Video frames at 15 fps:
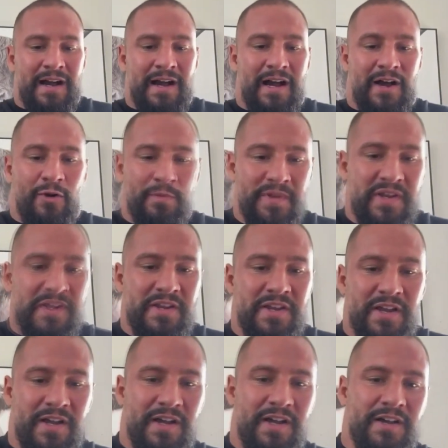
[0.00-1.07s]
I'll
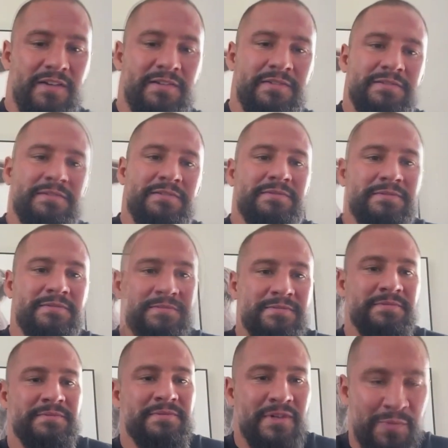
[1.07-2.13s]
be
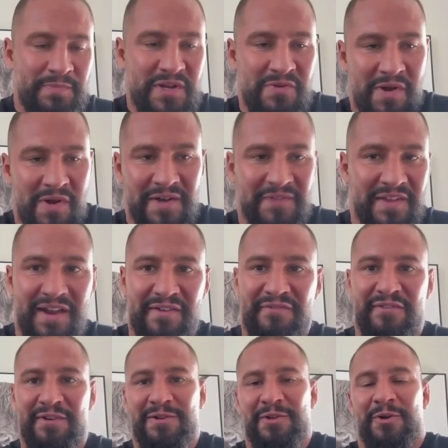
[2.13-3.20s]
grinding that
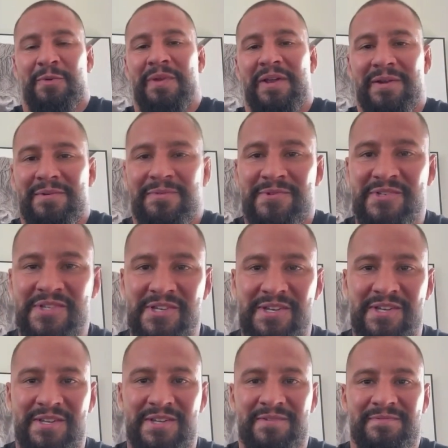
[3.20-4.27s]
for a little bit. We'll
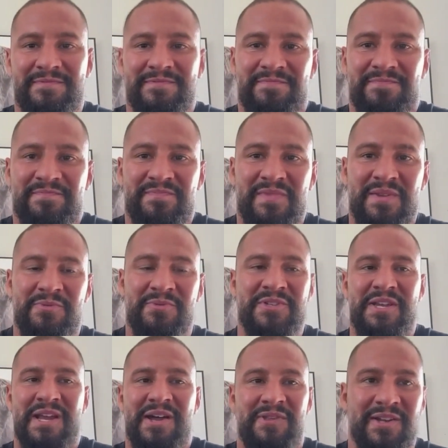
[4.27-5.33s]
see how
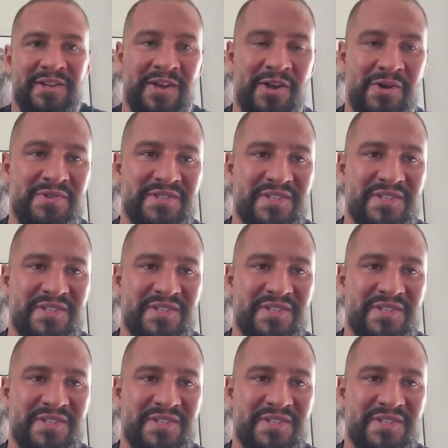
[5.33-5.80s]
that goes.